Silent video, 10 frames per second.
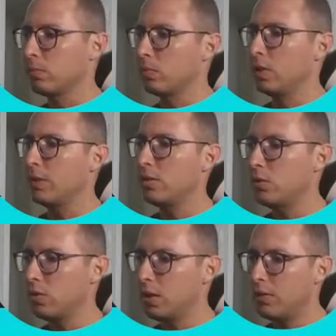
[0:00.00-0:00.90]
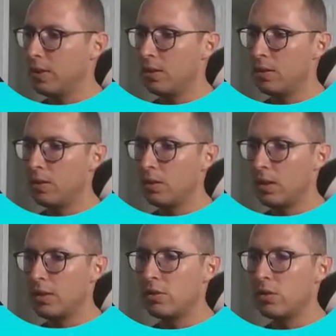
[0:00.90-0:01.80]
let's just leave it.
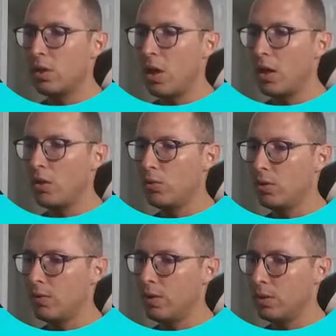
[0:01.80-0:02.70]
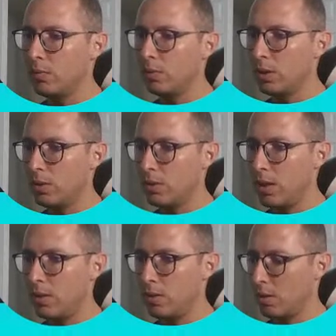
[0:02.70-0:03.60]
Let's not use the visible in this case.